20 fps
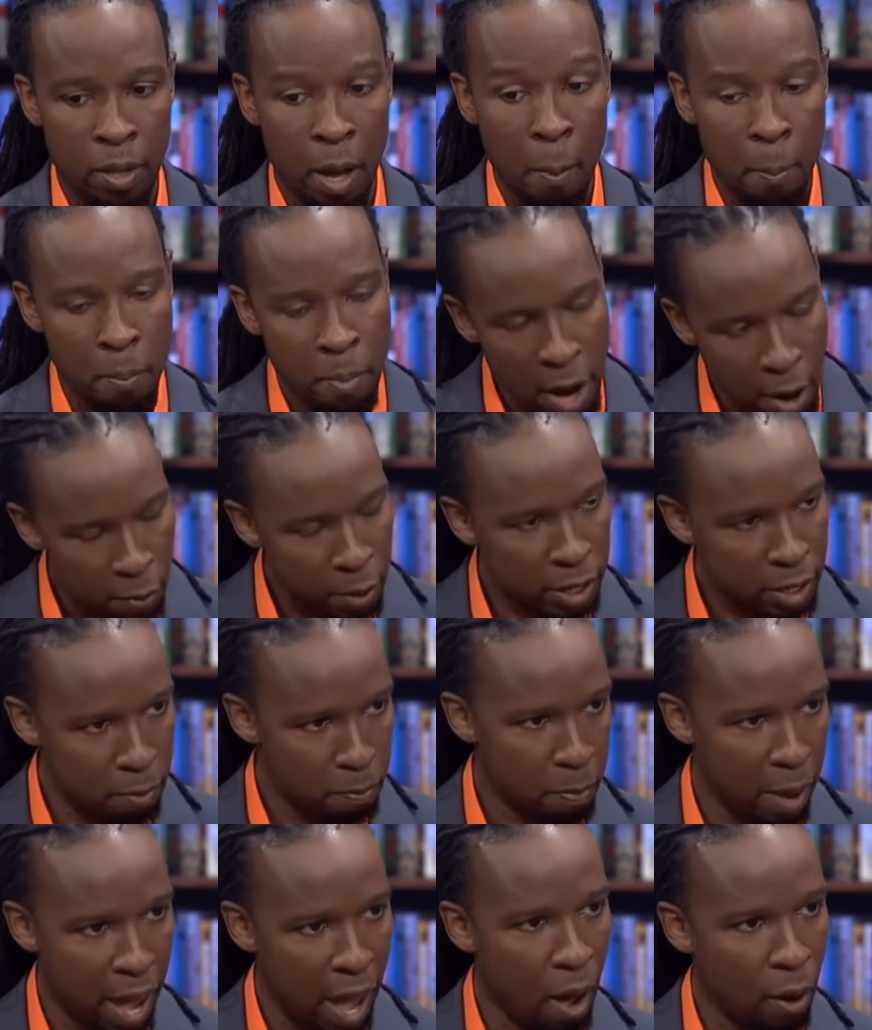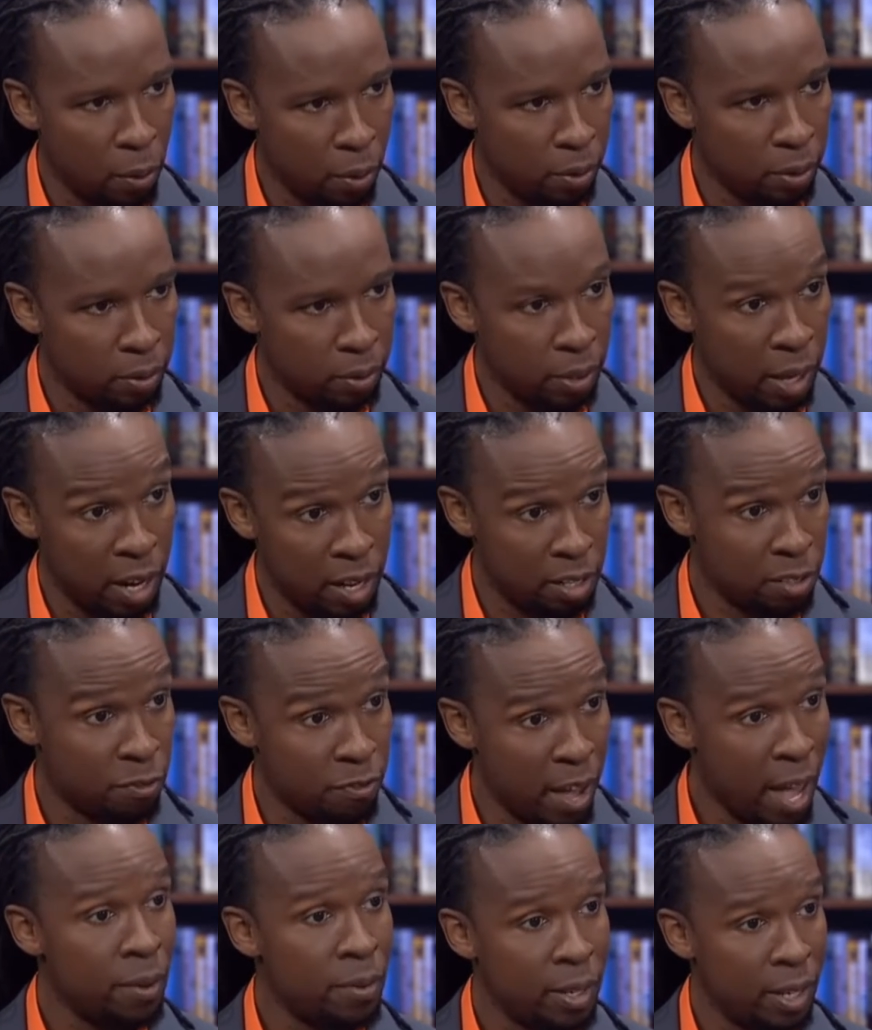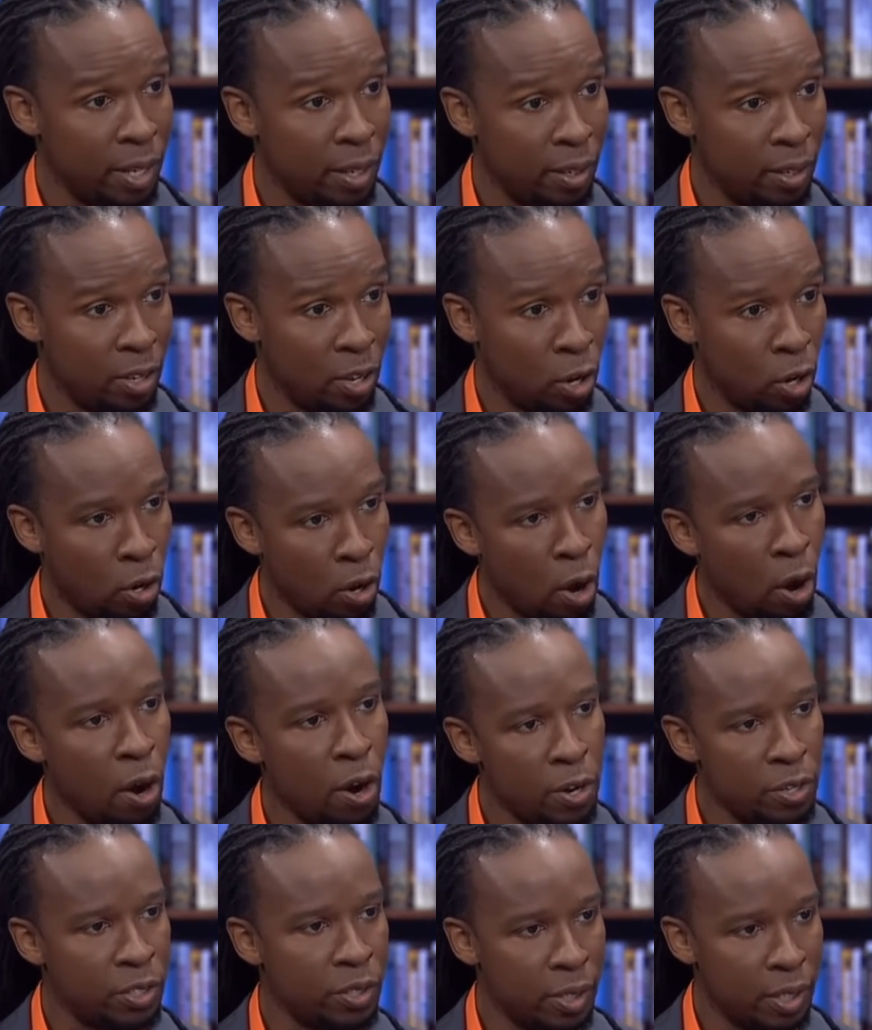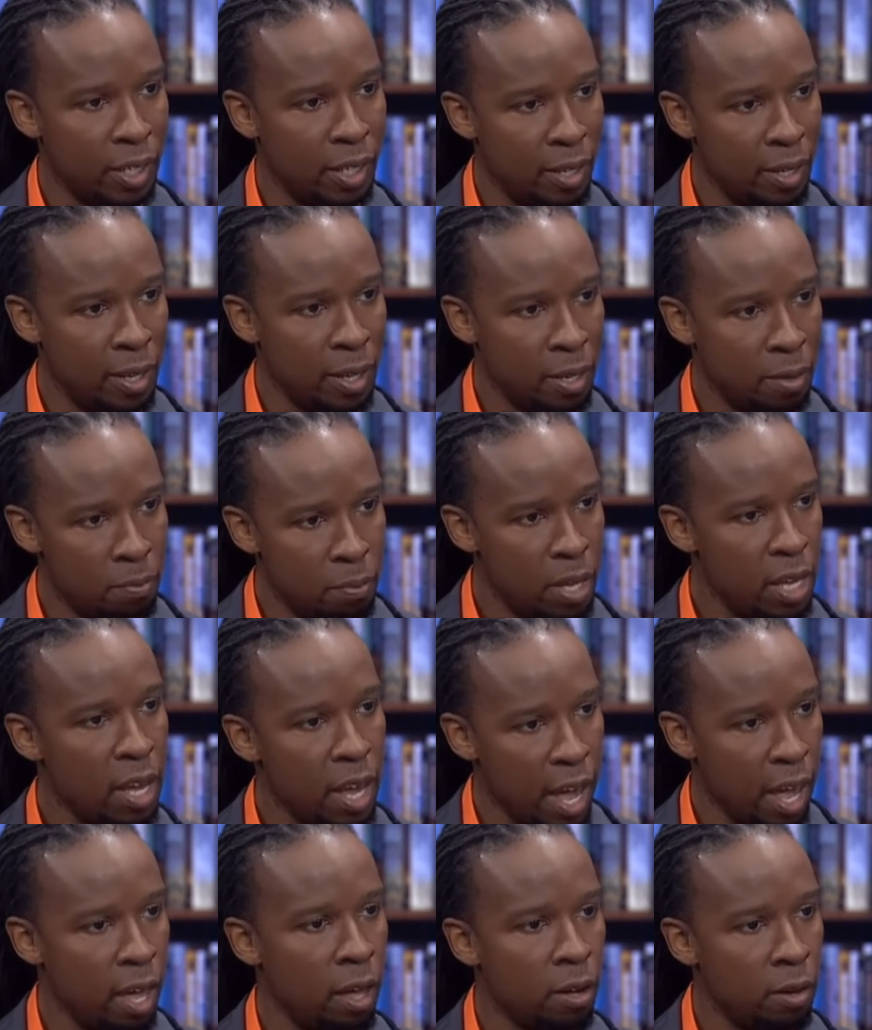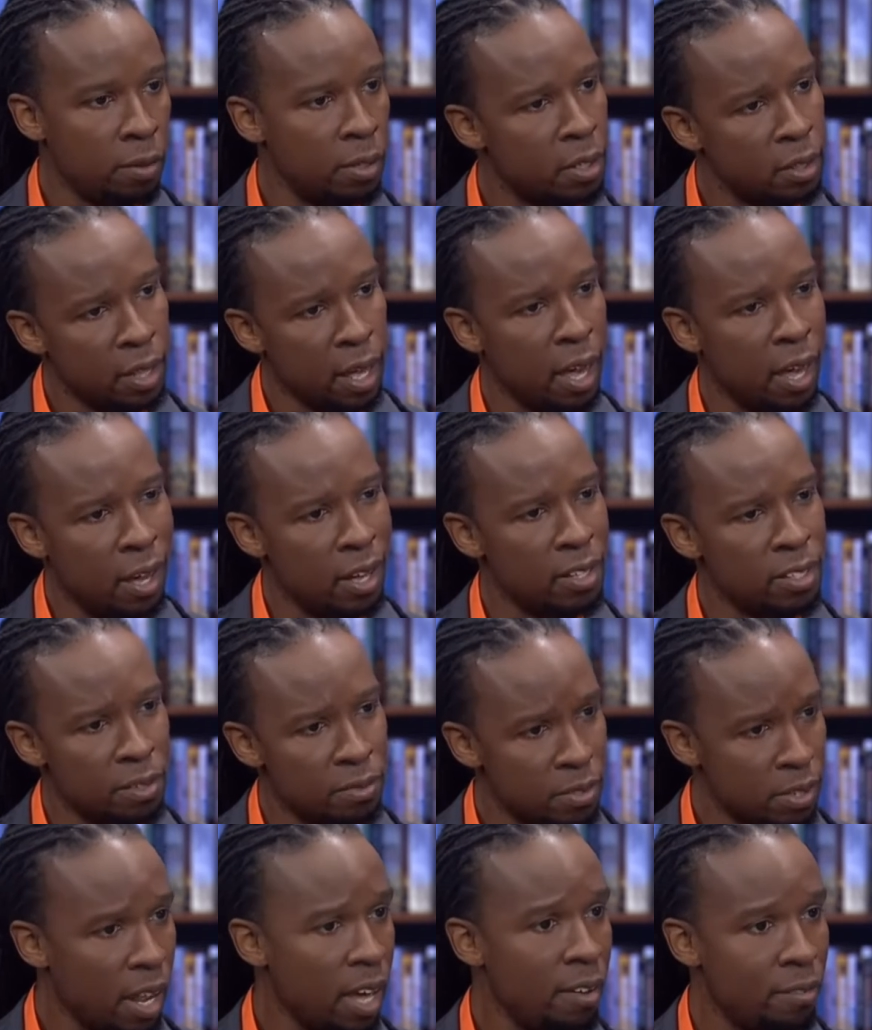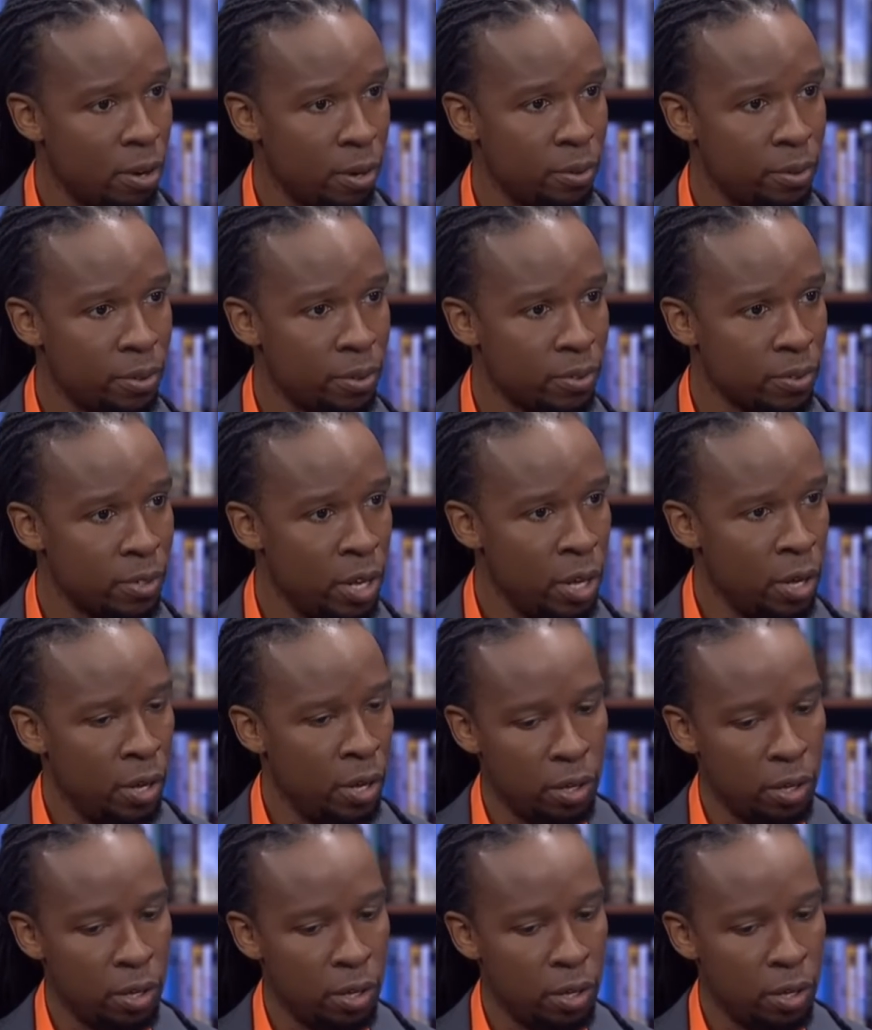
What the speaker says: American power at its founding, largely being held in the hands of slaveholders.